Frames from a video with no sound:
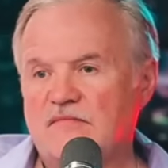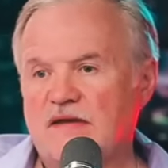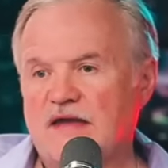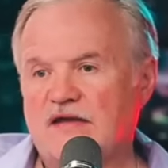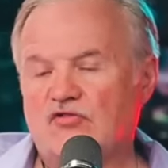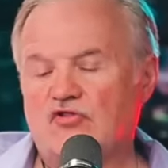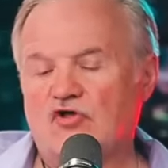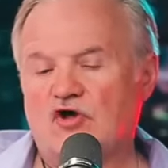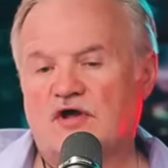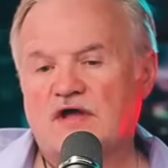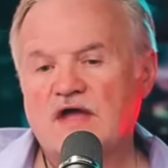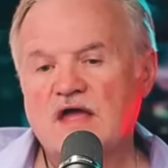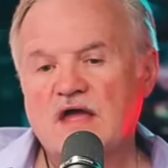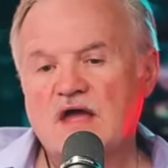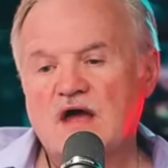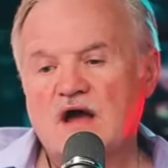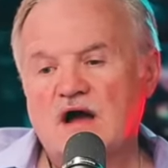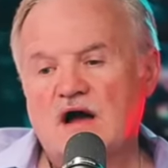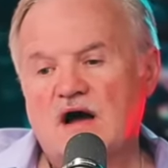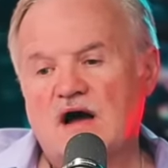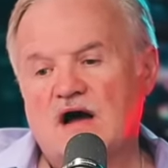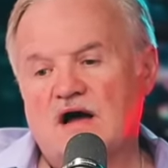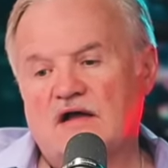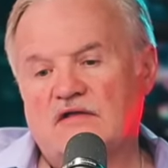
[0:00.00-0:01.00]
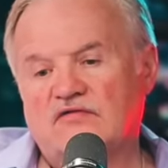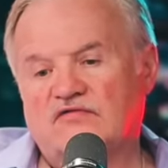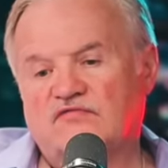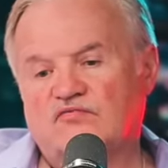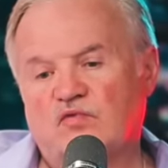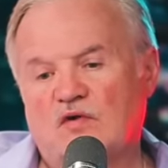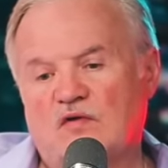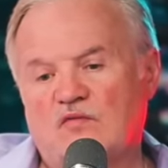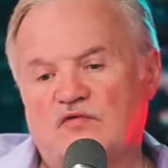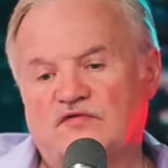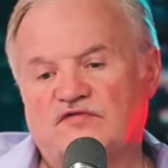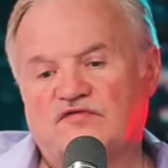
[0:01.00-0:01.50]
you make, look,
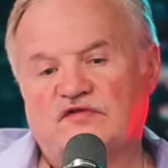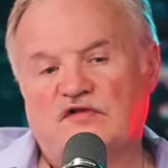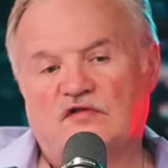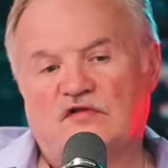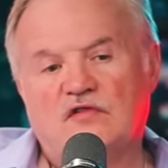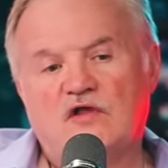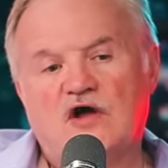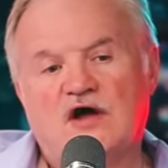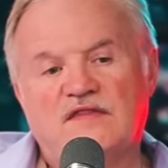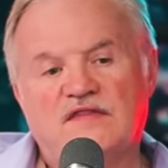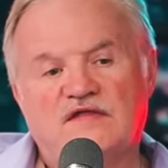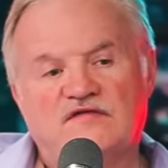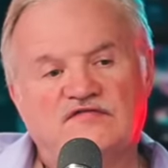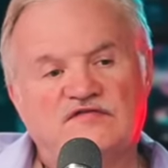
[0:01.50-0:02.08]
what was the line